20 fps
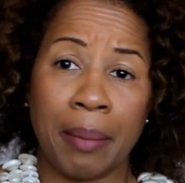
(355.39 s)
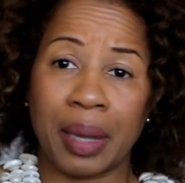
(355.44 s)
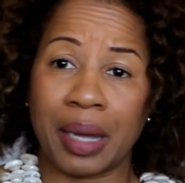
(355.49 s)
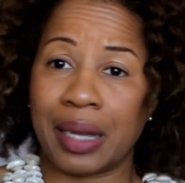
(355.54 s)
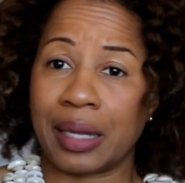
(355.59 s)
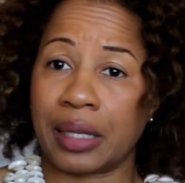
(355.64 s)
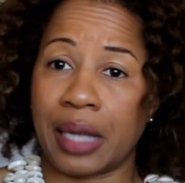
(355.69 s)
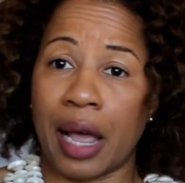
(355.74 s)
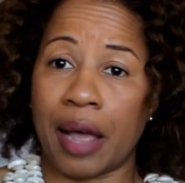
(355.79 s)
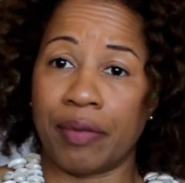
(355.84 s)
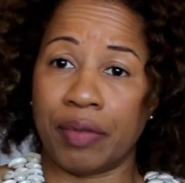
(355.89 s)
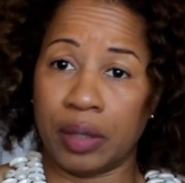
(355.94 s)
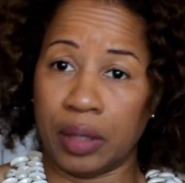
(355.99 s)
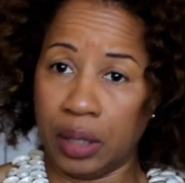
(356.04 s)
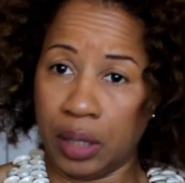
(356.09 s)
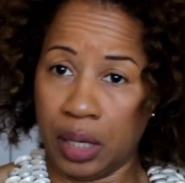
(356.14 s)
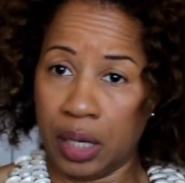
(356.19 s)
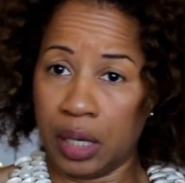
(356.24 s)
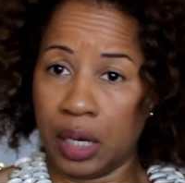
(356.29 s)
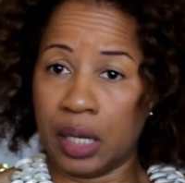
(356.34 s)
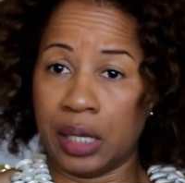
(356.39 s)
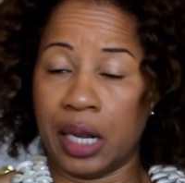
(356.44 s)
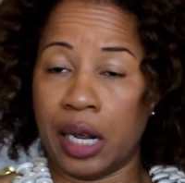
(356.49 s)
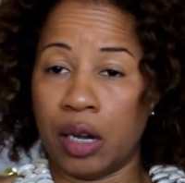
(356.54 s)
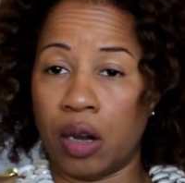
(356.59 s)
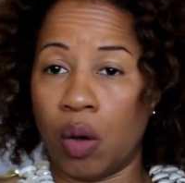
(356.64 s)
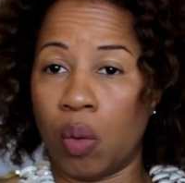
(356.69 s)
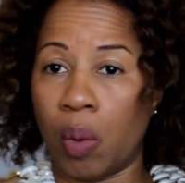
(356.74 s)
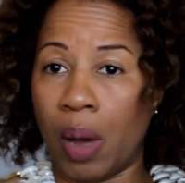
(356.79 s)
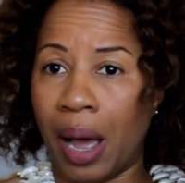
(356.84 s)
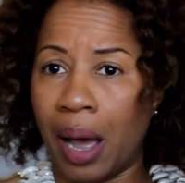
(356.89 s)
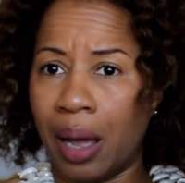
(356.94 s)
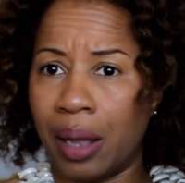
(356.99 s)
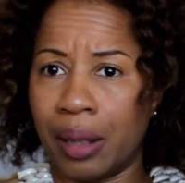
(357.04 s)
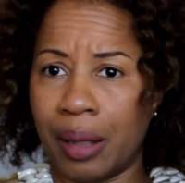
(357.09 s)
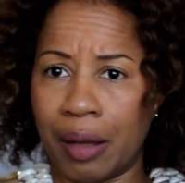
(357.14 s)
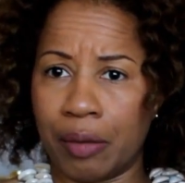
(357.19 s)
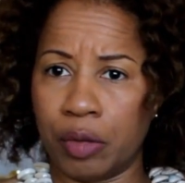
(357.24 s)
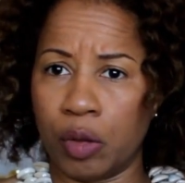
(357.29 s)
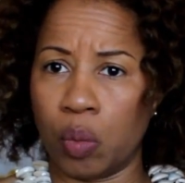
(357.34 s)
because I haven't seen it in a
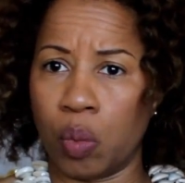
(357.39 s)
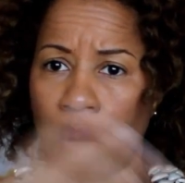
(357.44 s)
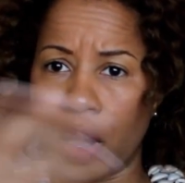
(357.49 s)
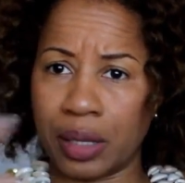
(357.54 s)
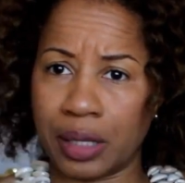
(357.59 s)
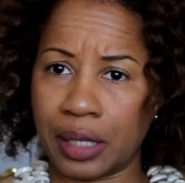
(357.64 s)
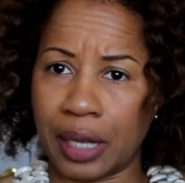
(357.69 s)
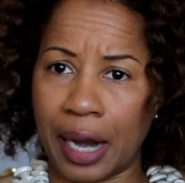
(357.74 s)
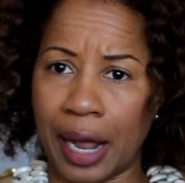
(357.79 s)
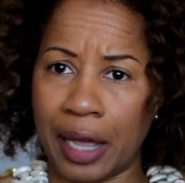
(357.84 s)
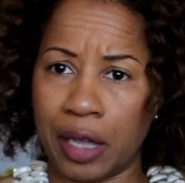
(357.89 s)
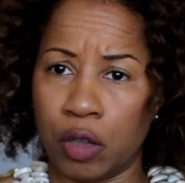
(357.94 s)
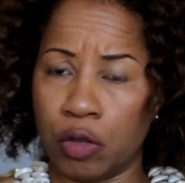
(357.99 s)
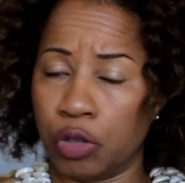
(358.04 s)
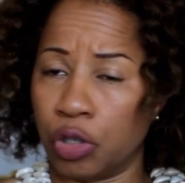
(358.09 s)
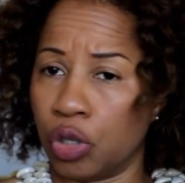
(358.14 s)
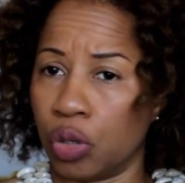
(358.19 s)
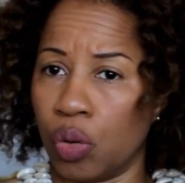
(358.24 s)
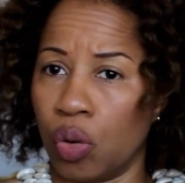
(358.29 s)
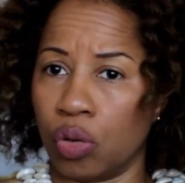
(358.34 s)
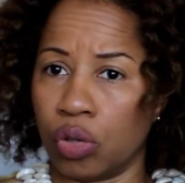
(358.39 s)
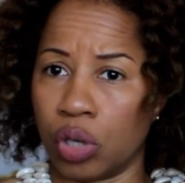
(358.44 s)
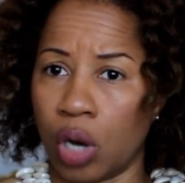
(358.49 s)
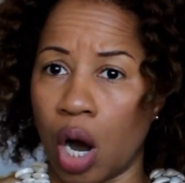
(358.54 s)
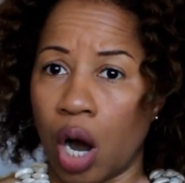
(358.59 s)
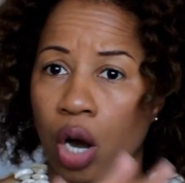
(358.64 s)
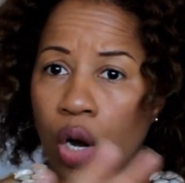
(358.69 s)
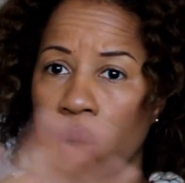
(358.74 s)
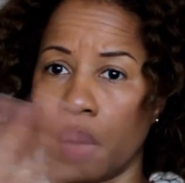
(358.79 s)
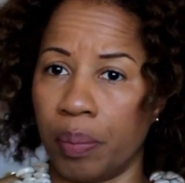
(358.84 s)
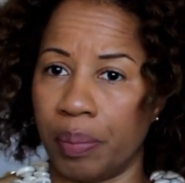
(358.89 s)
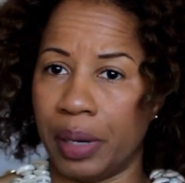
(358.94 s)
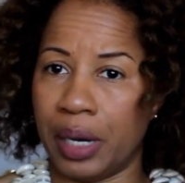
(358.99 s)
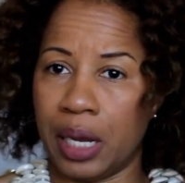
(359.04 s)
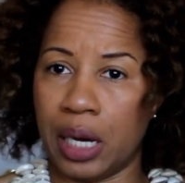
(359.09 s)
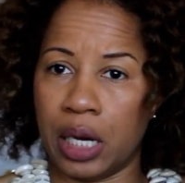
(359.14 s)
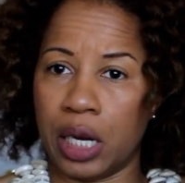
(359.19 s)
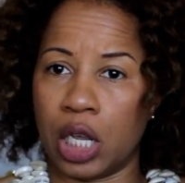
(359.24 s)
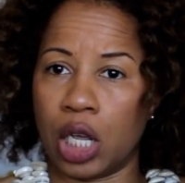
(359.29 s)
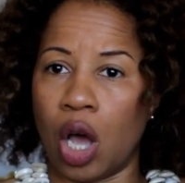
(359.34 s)
while. The ones that I used to go to are
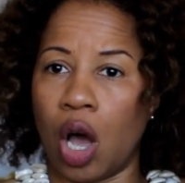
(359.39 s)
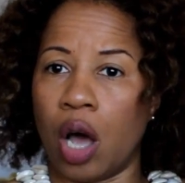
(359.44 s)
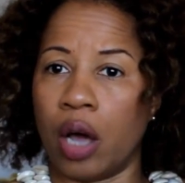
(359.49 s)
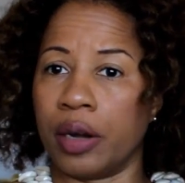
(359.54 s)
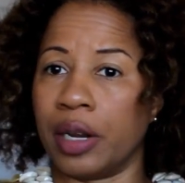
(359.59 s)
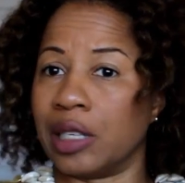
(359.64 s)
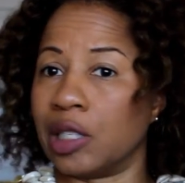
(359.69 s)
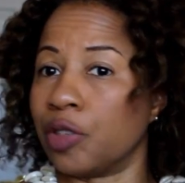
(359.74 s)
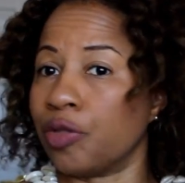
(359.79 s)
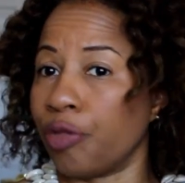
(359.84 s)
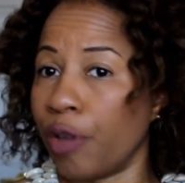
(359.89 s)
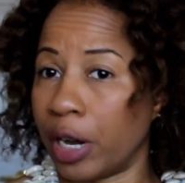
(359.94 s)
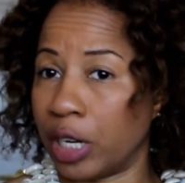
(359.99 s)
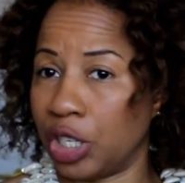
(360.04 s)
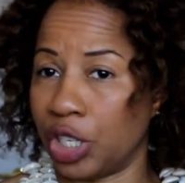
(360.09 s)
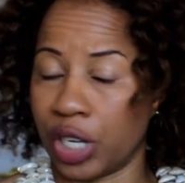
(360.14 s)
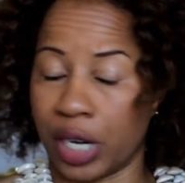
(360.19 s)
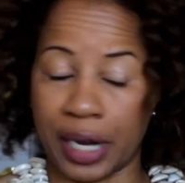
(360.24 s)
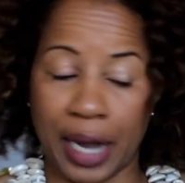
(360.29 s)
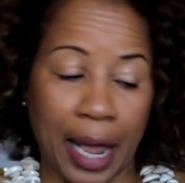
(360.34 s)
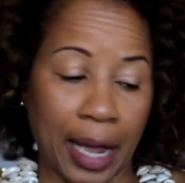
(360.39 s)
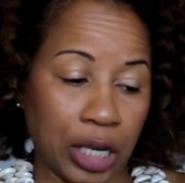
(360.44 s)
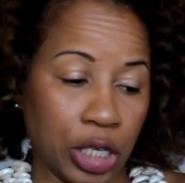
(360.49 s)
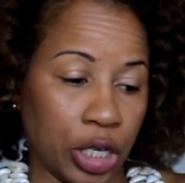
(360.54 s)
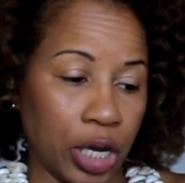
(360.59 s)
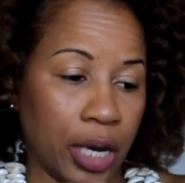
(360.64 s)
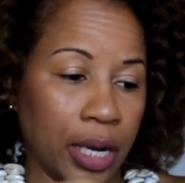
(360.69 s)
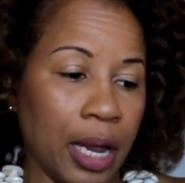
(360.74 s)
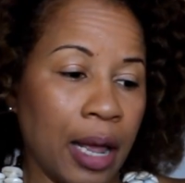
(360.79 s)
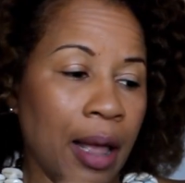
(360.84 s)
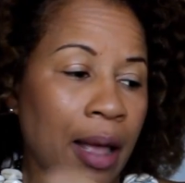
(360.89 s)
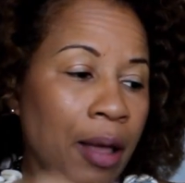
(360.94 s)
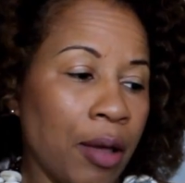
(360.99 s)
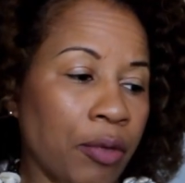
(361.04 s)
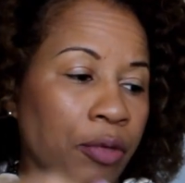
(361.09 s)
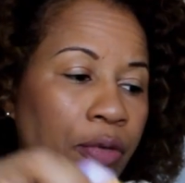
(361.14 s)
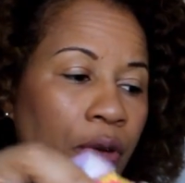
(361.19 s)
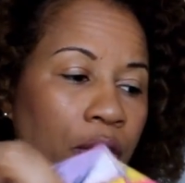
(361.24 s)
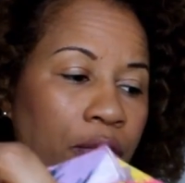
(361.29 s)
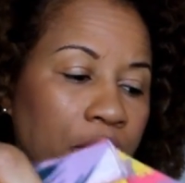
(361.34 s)
completely gone. It's French Connection.
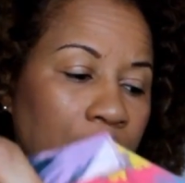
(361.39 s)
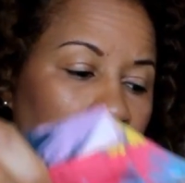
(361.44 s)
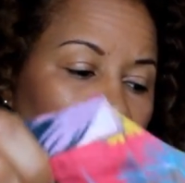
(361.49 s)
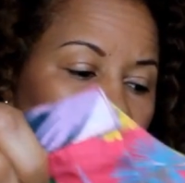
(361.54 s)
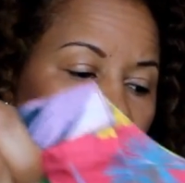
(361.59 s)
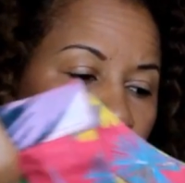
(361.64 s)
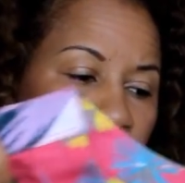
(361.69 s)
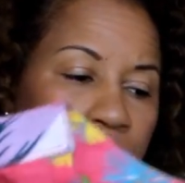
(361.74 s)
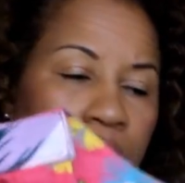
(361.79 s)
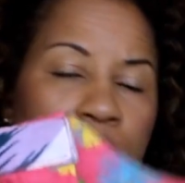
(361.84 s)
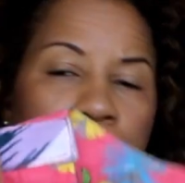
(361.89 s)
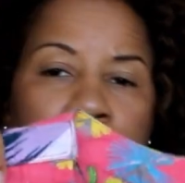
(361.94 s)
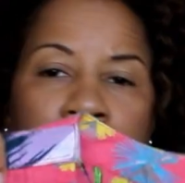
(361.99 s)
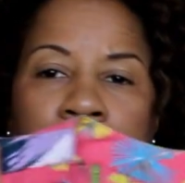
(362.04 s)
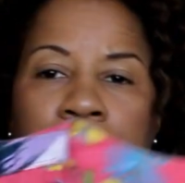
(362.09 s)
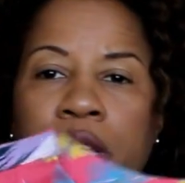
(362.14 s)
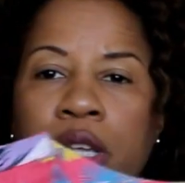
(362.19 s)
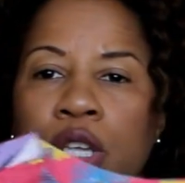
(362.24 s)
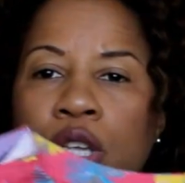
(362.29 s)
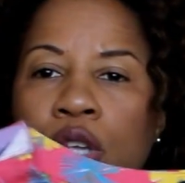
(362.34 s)
Found this really, really